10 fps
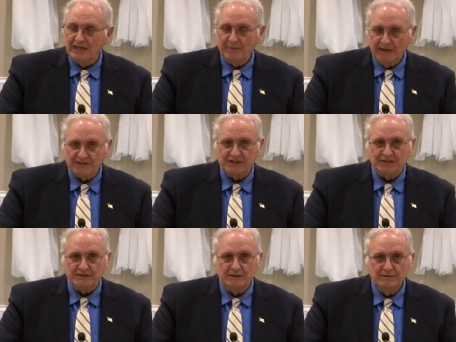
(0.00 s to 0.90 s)
Amen,
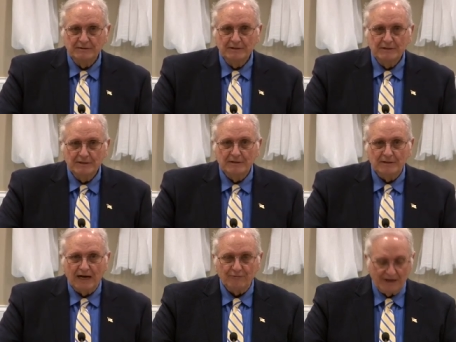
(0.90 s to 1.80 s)
sister.
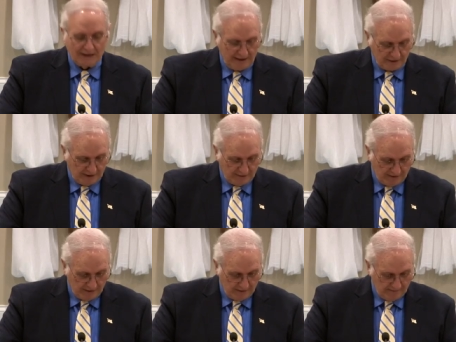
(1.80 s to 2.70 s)
I readily agree
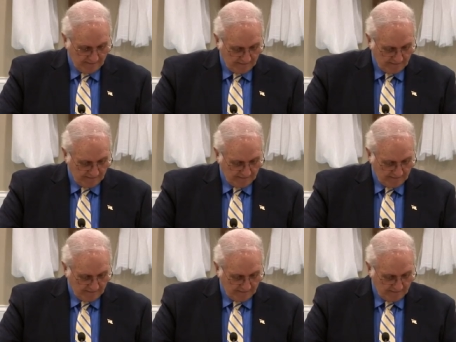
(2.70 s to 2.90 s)
with you.